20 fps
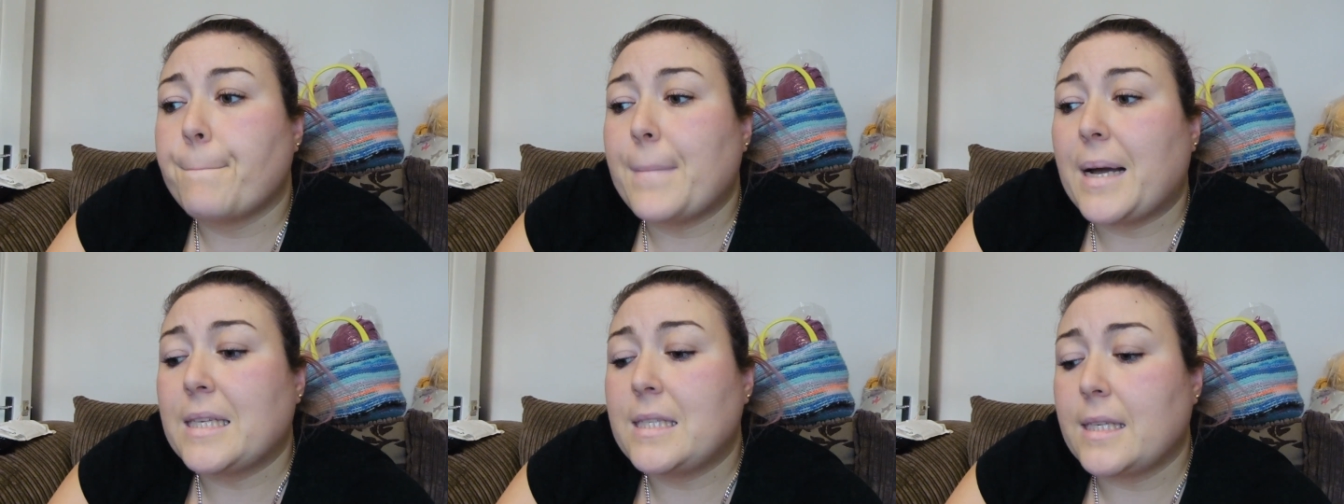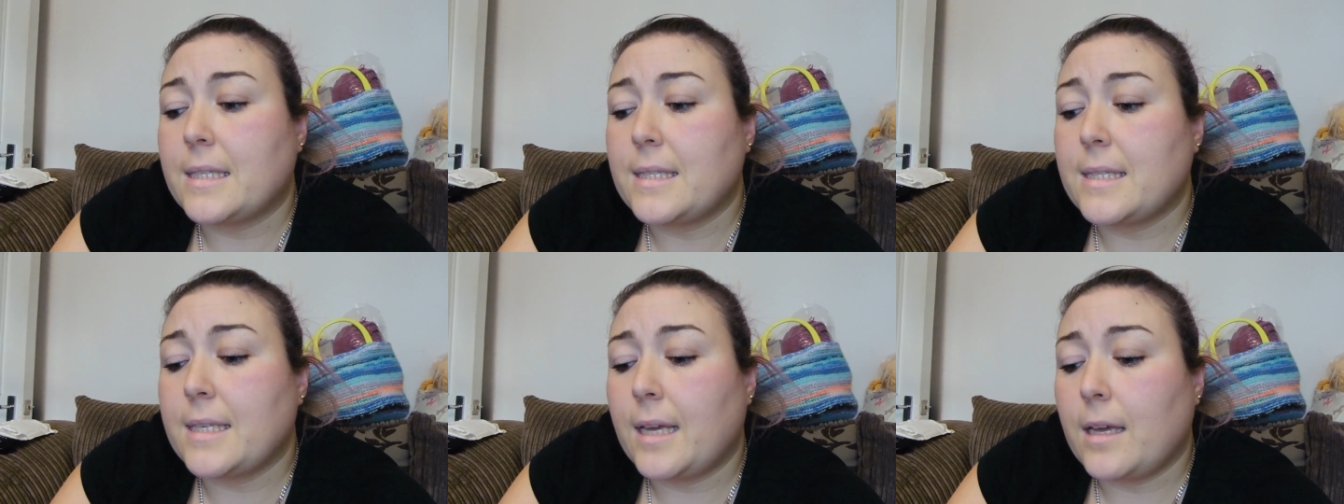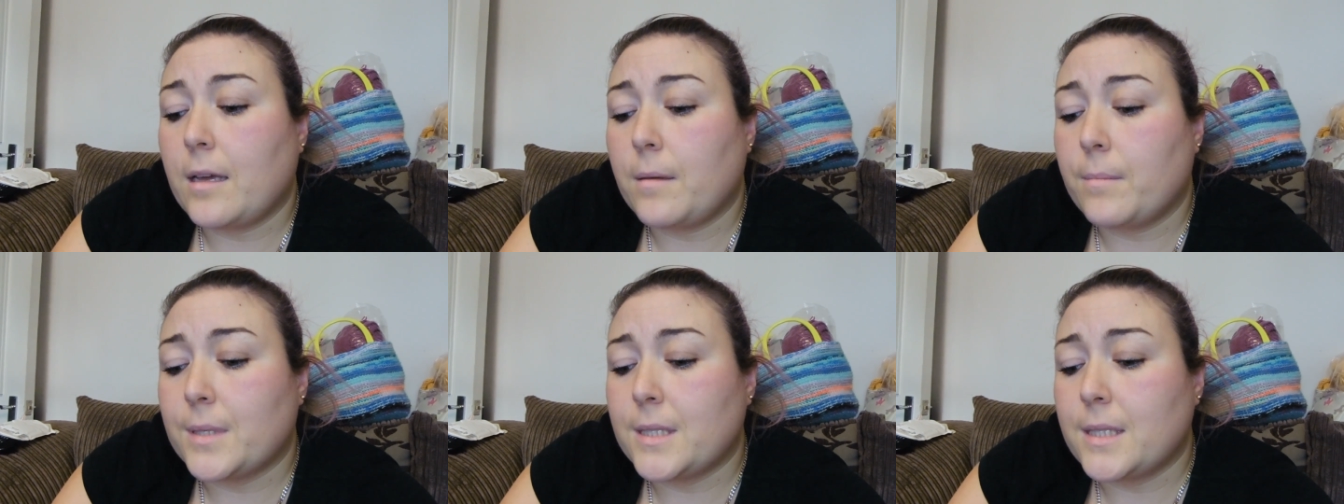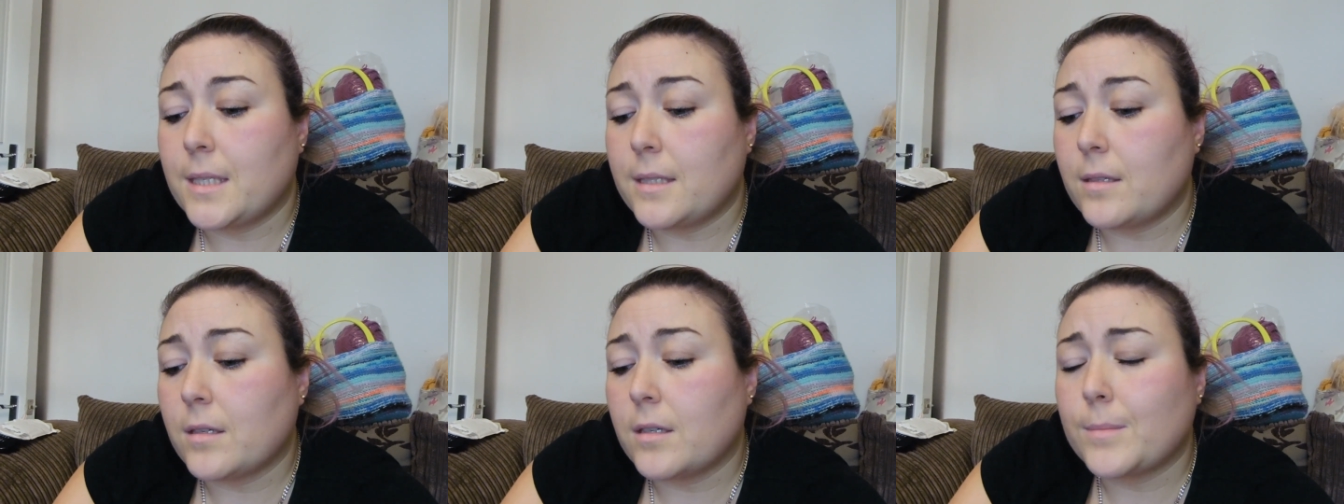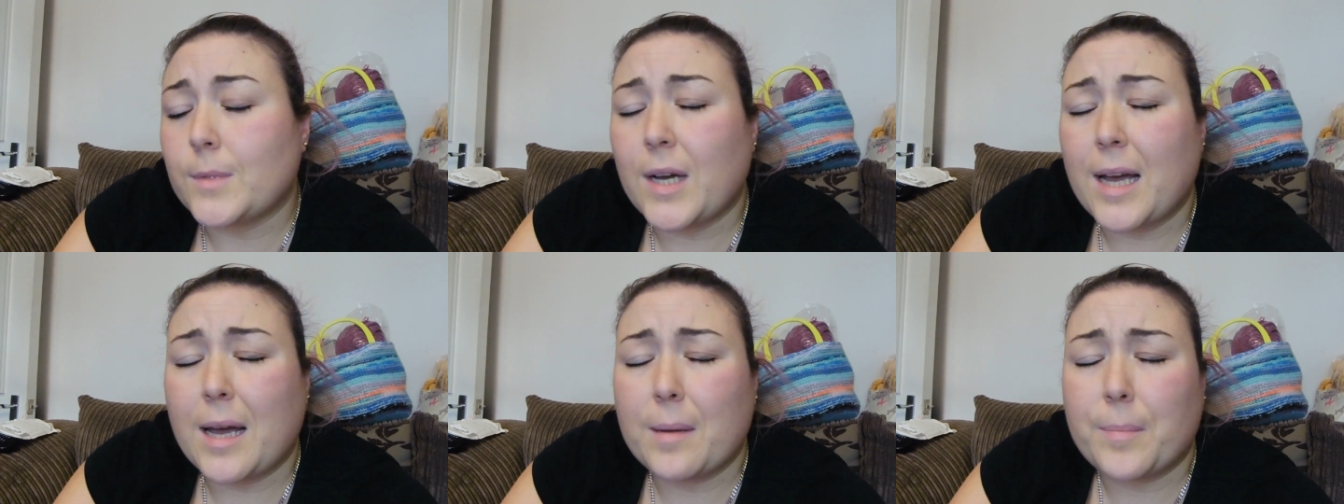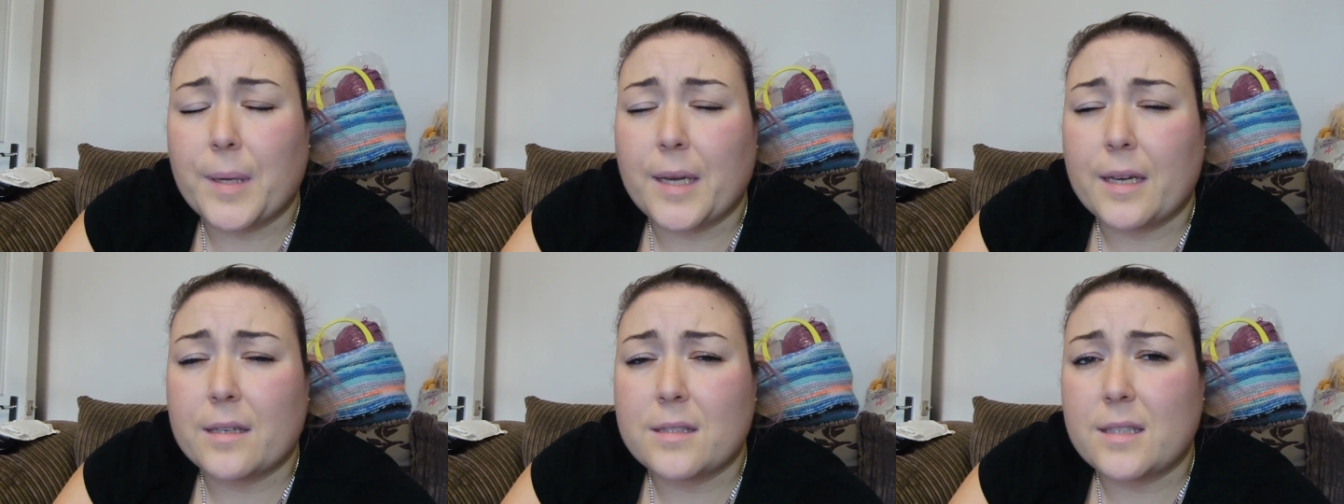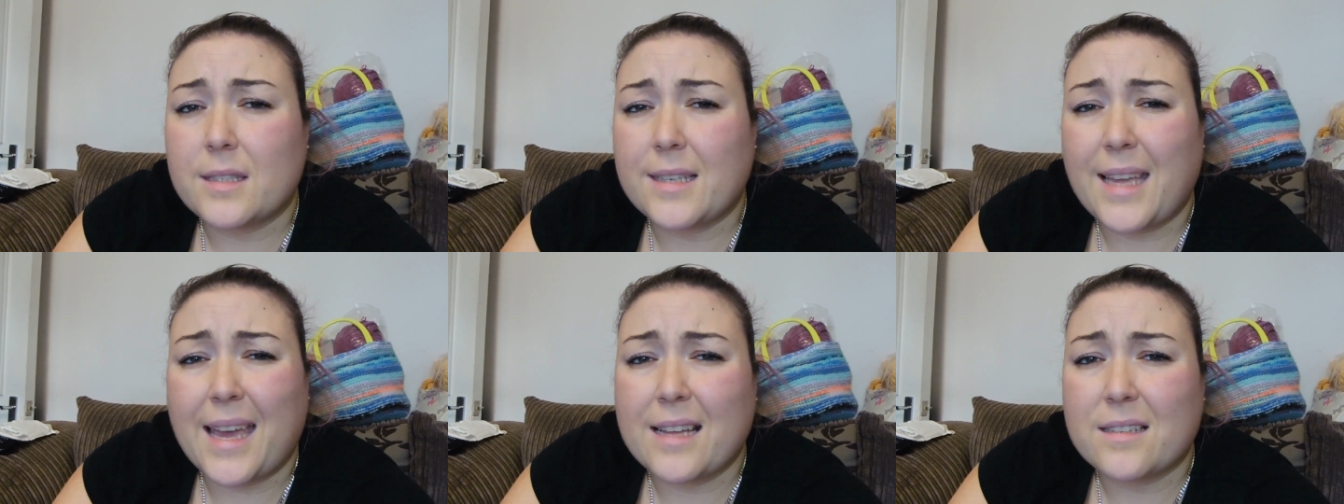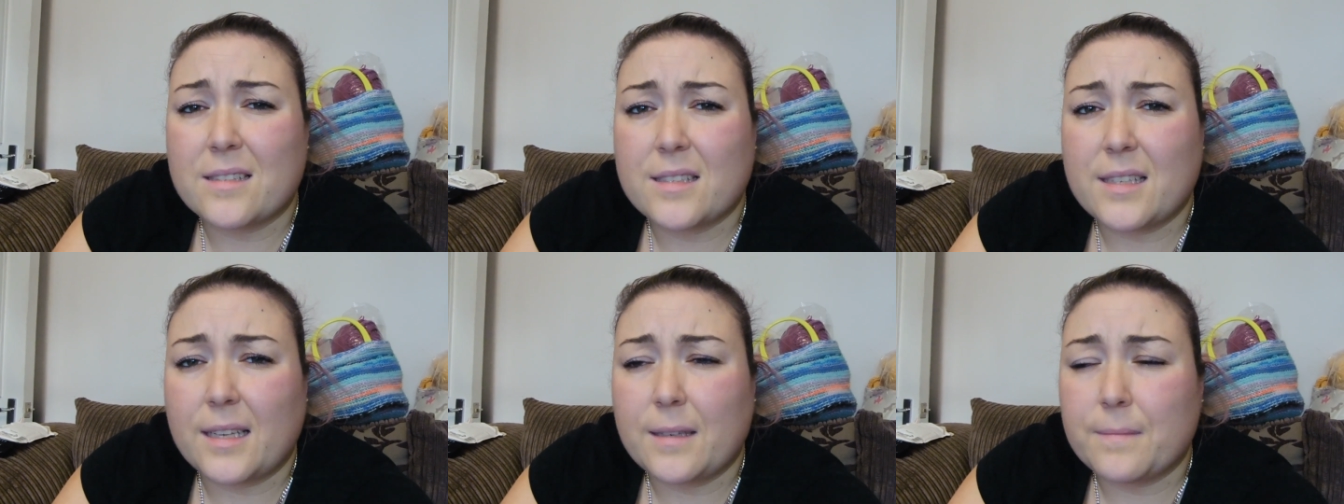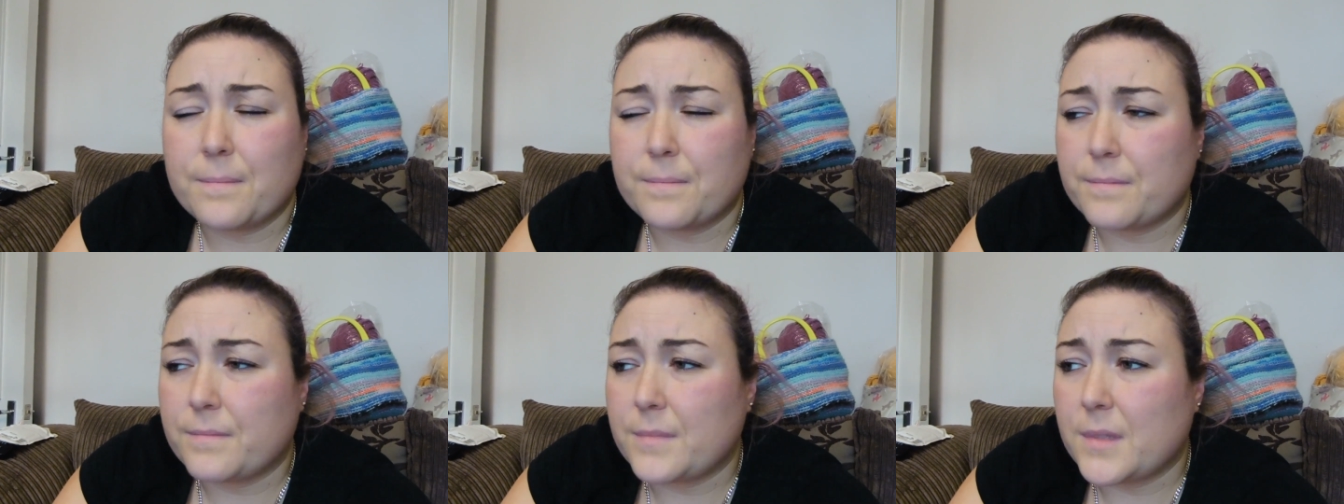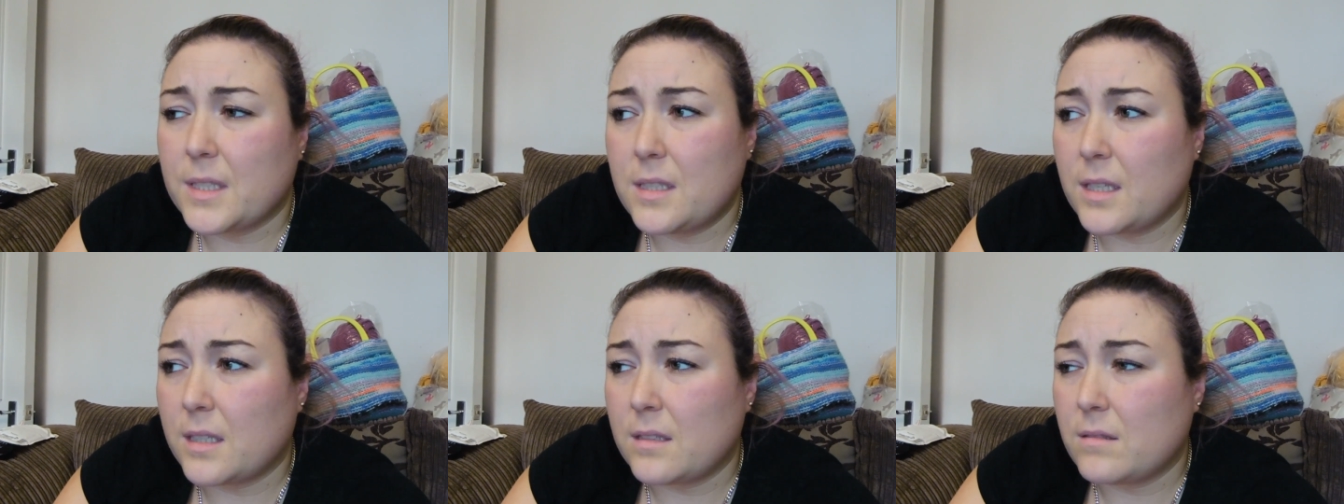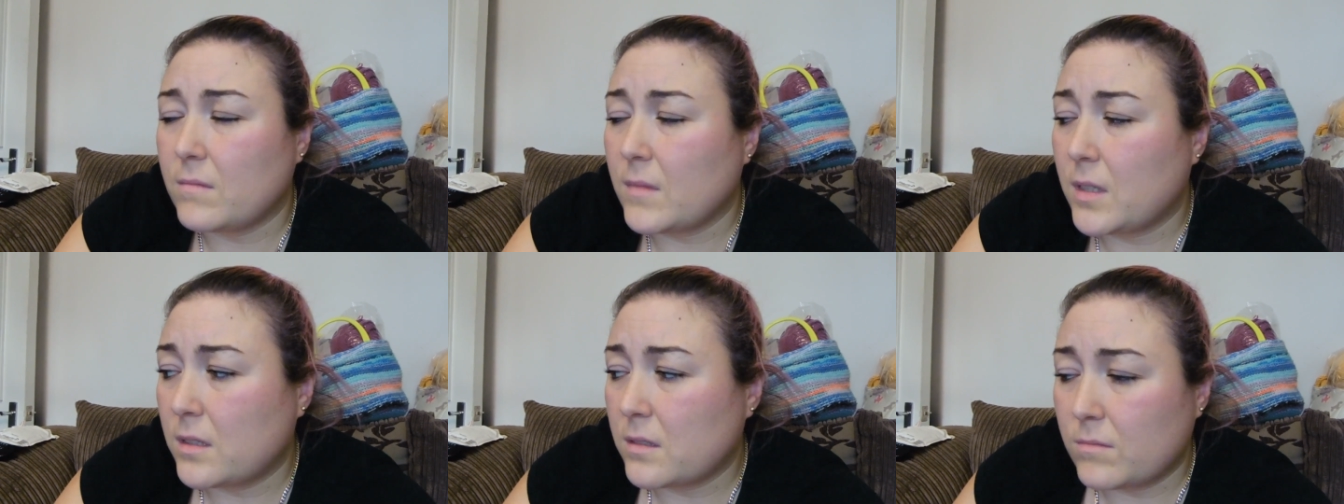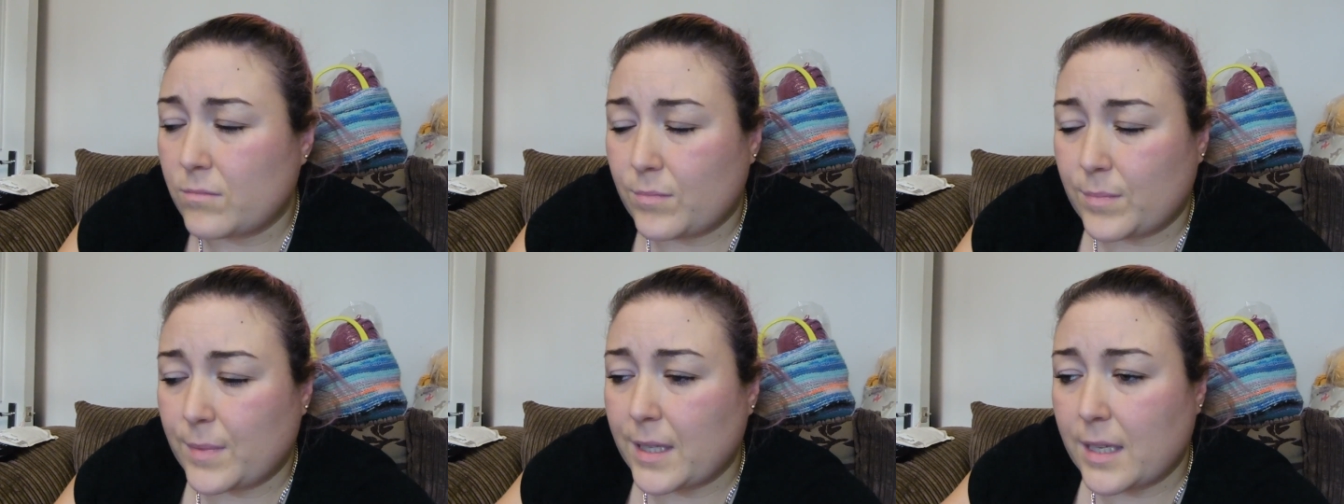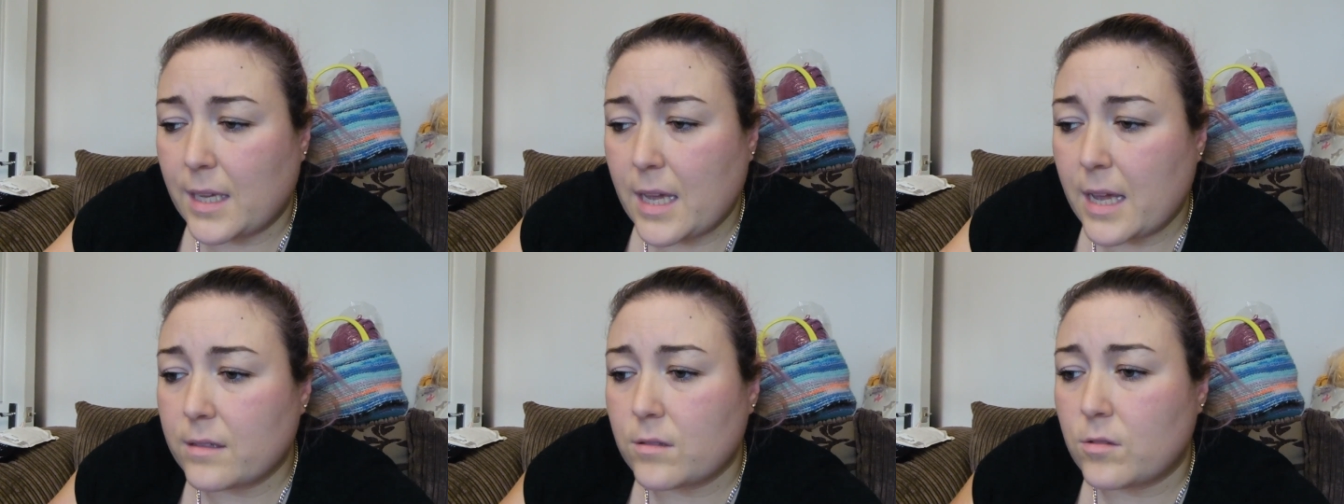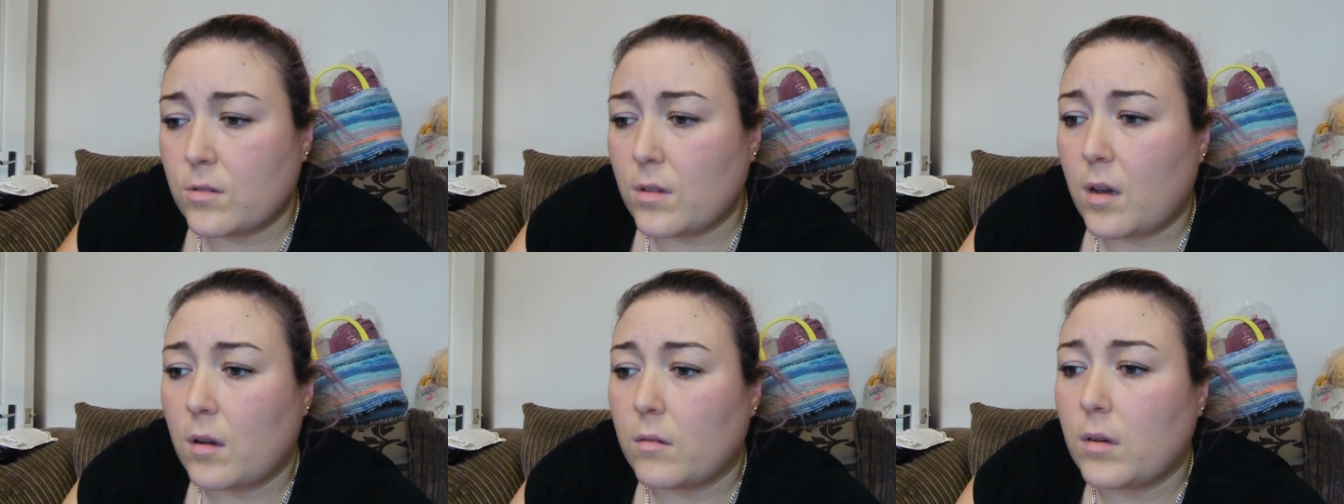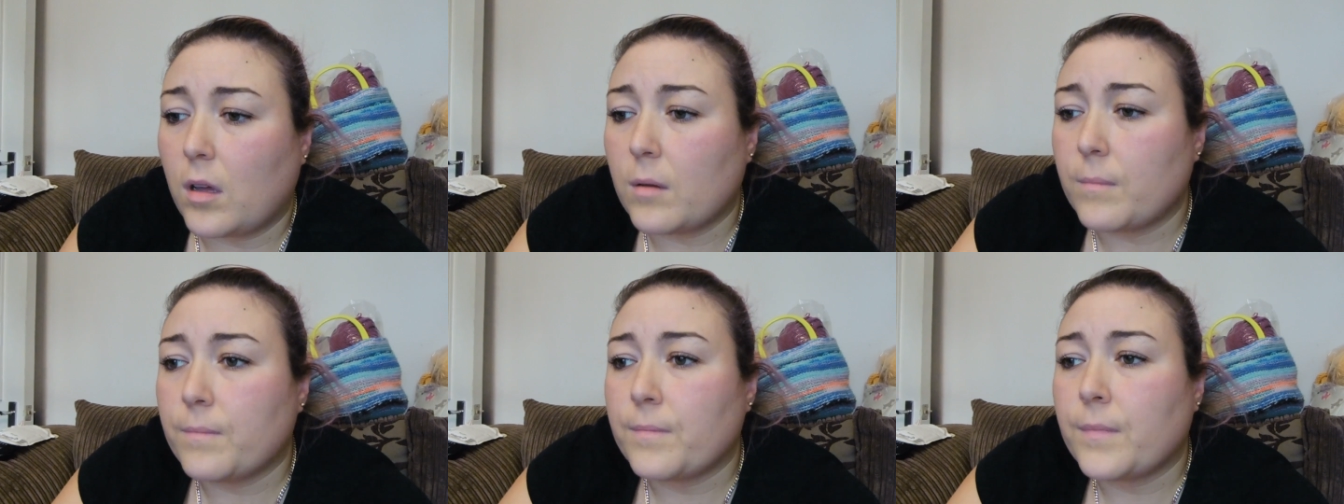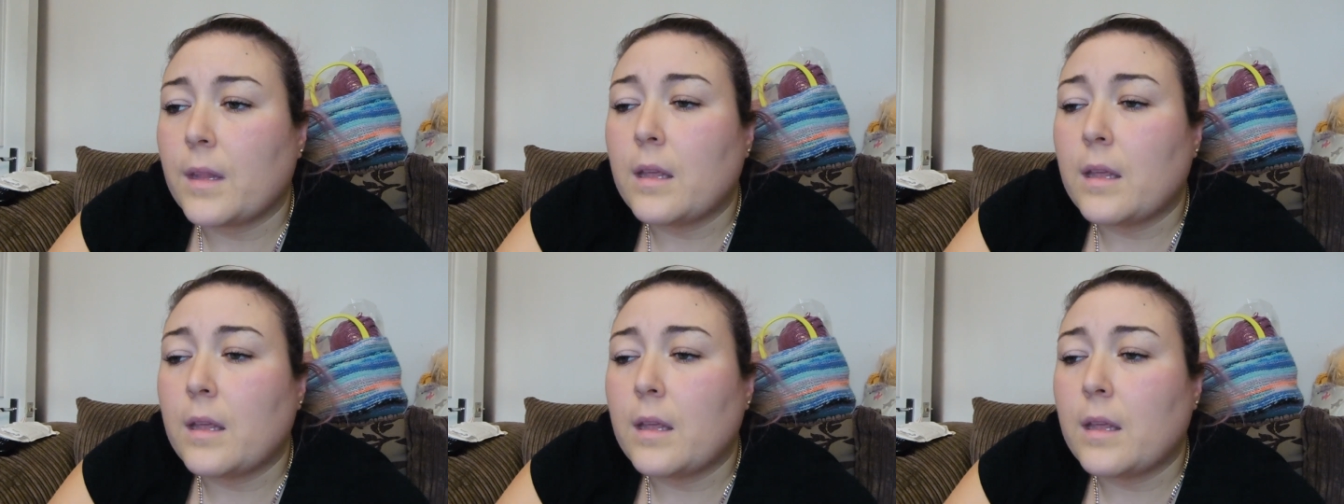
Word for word: I said to him, I said, no, I'm not happy. I said, cancel it. I said, cancel the whole lot.